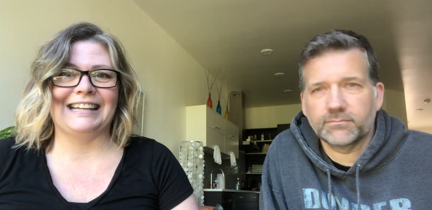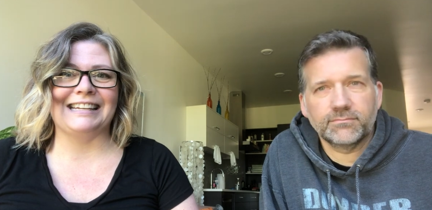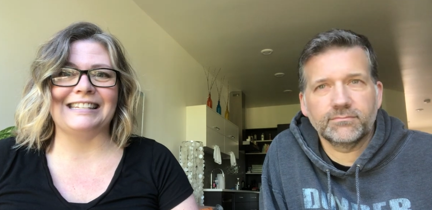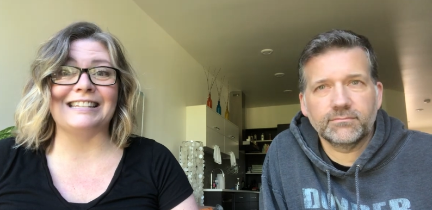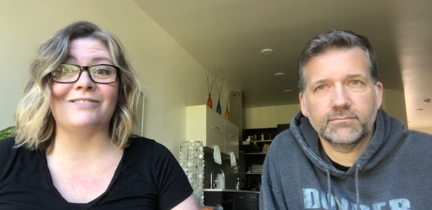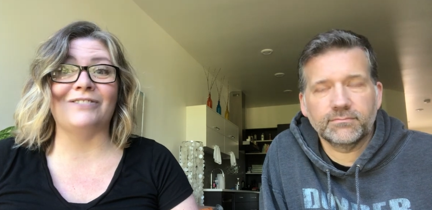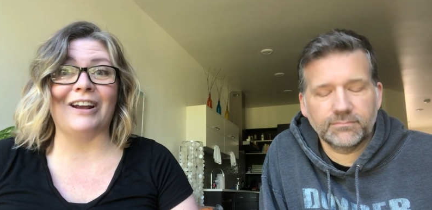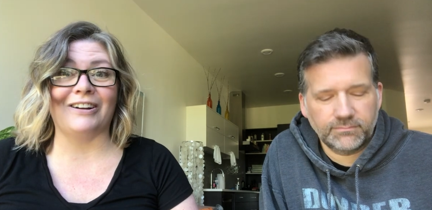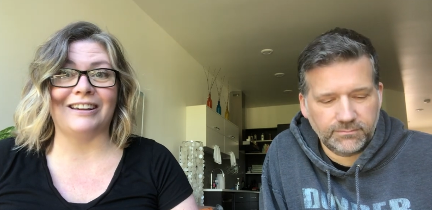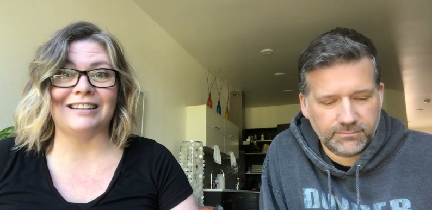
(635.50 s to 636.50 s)
Speaker 1: because it's
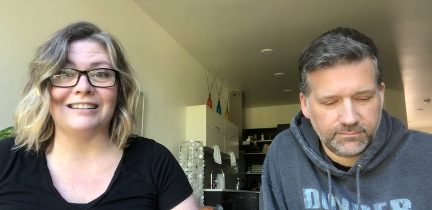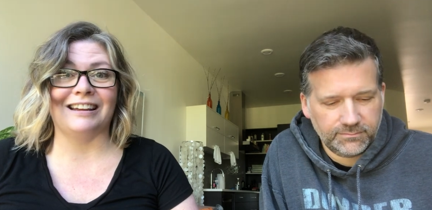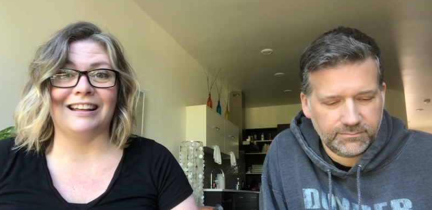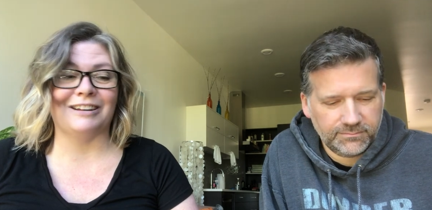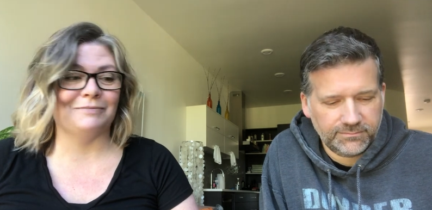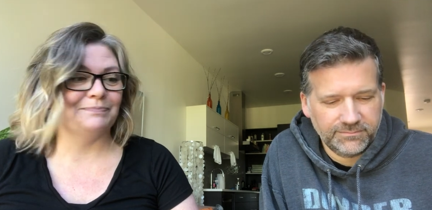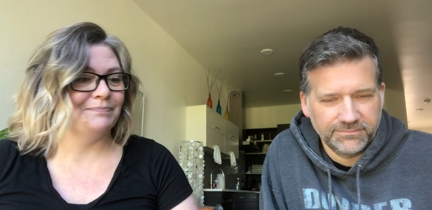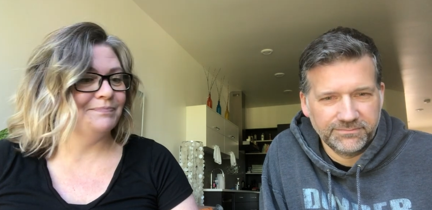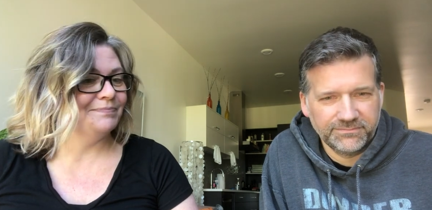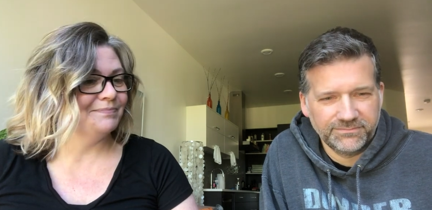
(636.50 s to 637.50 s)
very exciting.
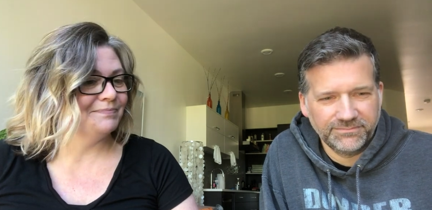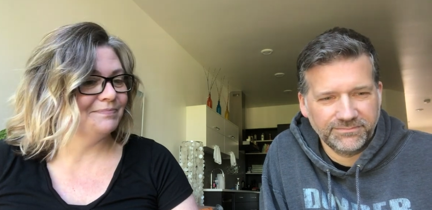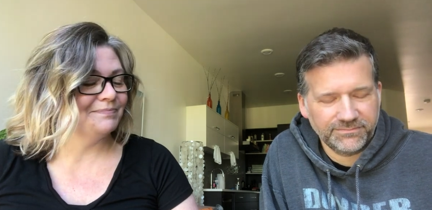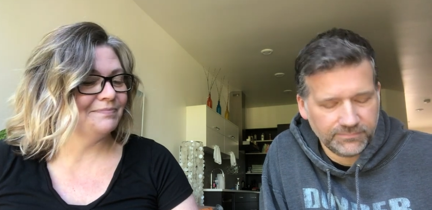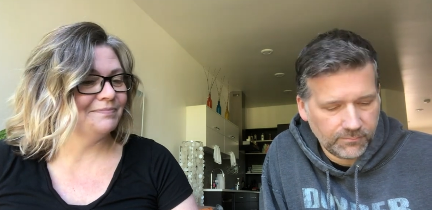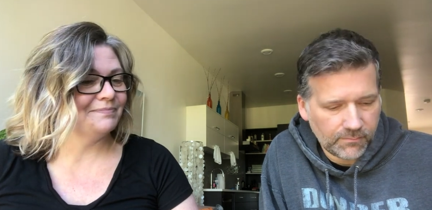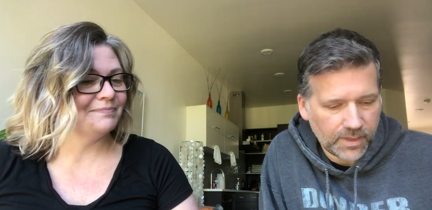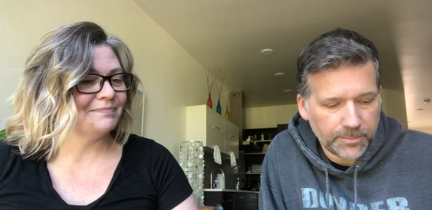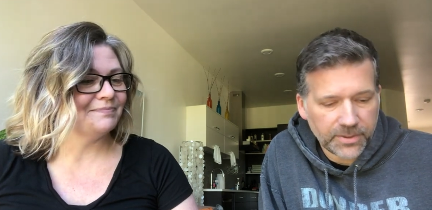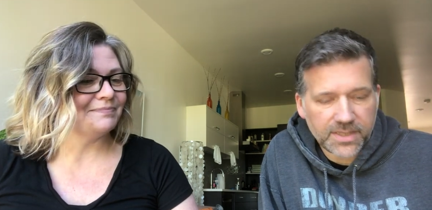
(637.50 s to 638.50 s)

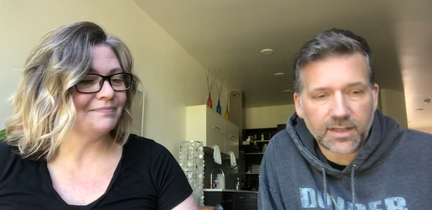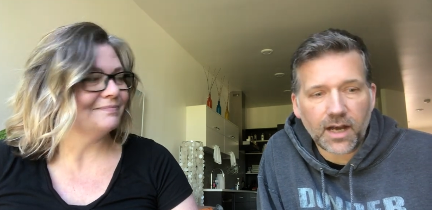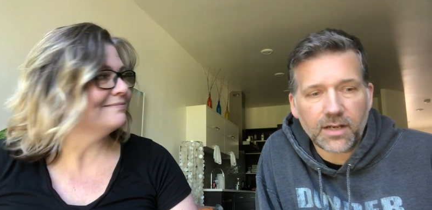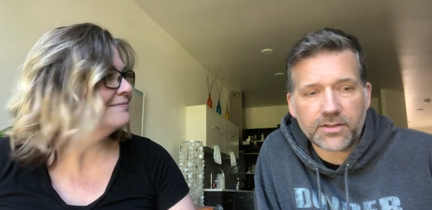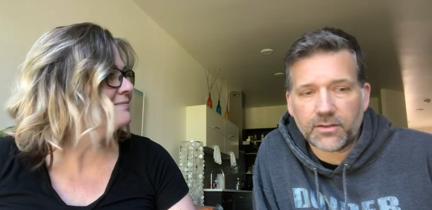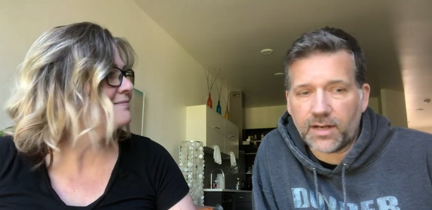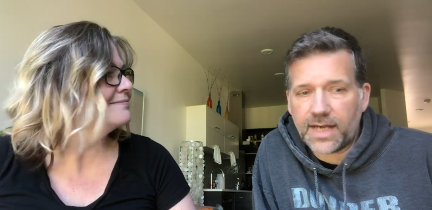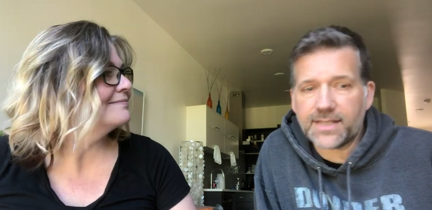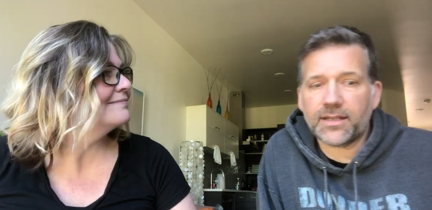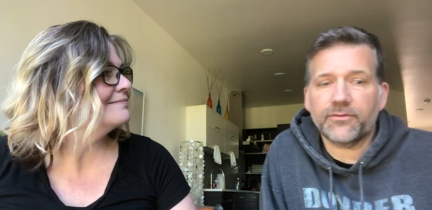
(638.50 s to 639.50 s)
Speaker 2: Presley also
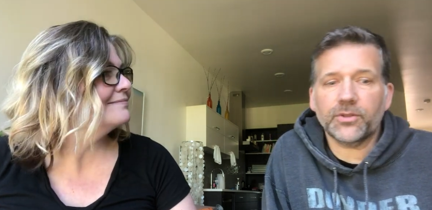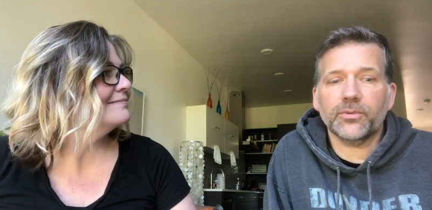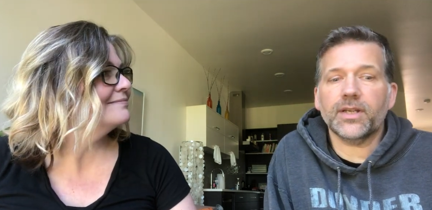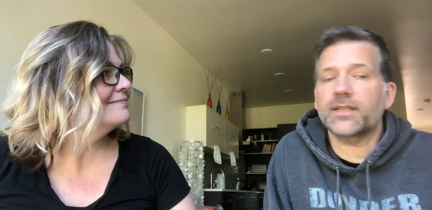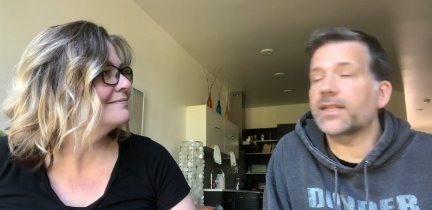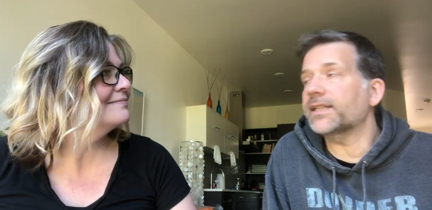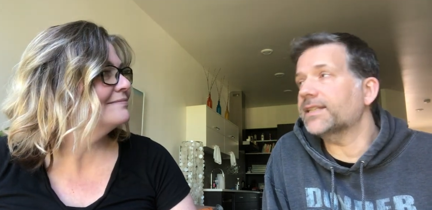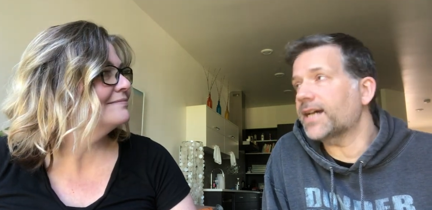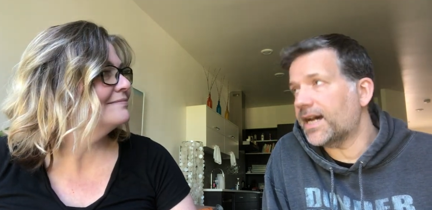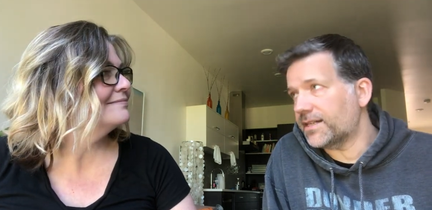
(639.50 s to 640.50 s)
asked, have you written any
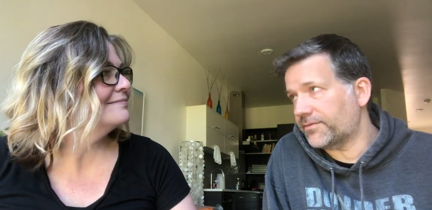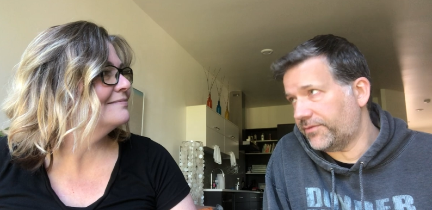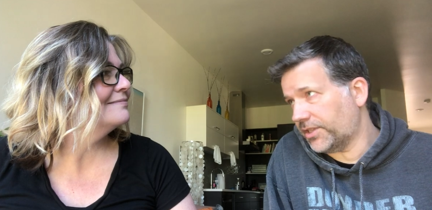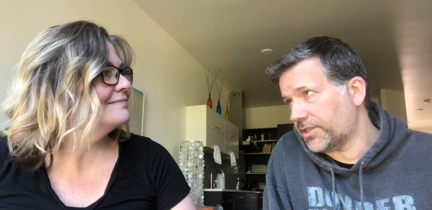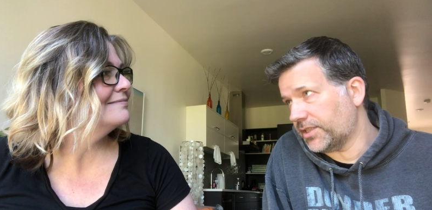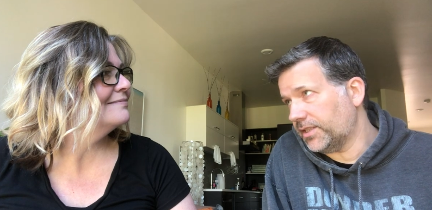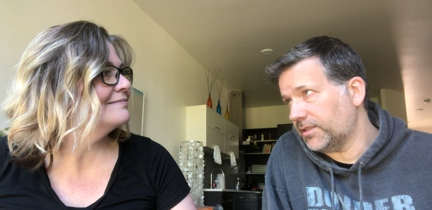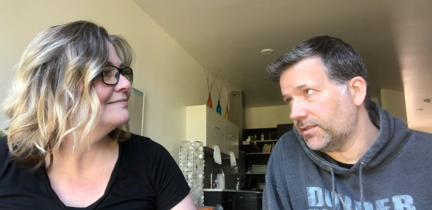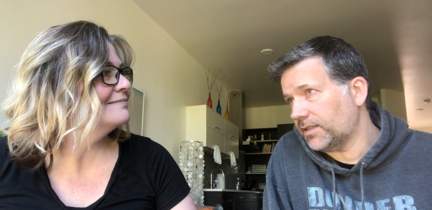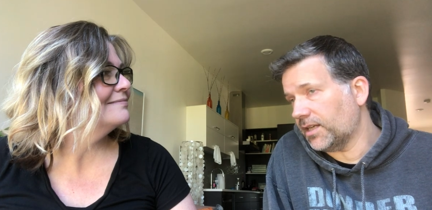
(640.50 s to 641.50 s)
nonfiction?
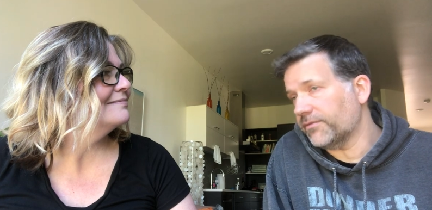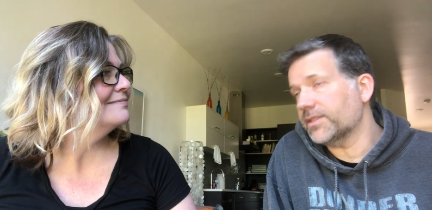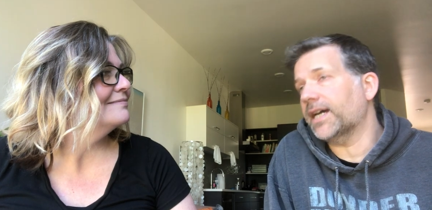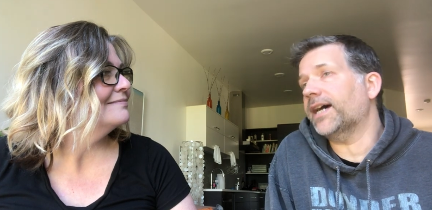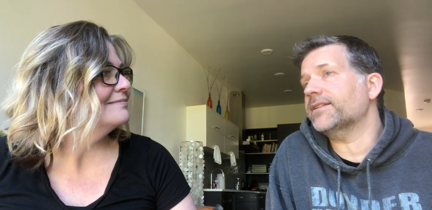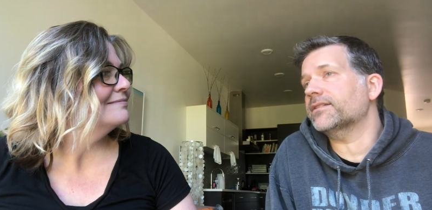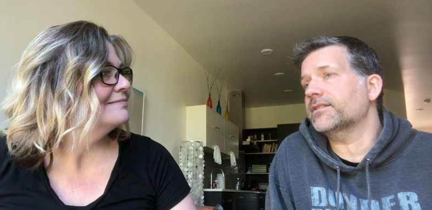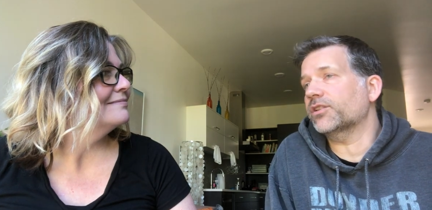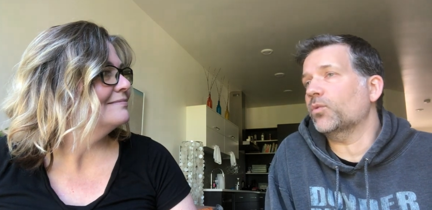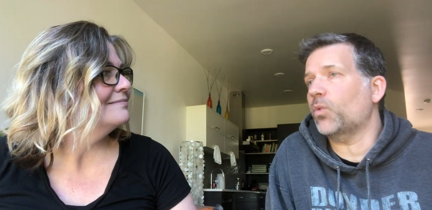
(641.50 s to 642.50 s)
And if not,
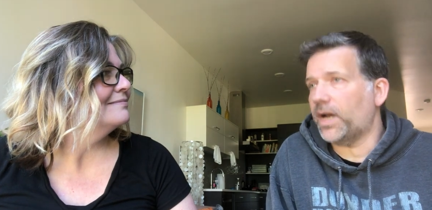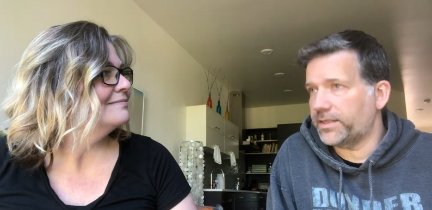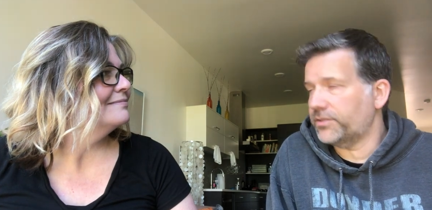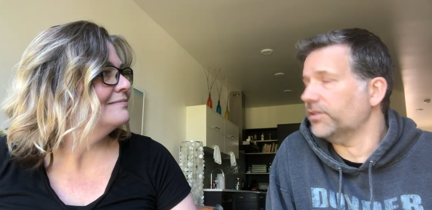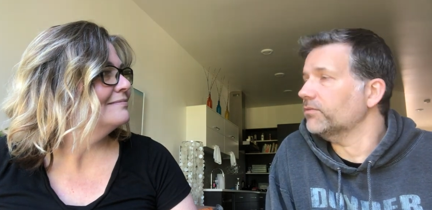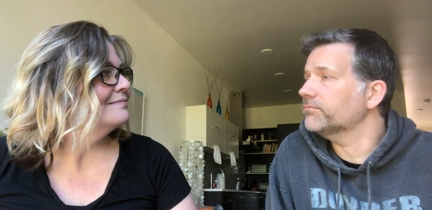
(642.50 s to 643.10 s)
do you want to?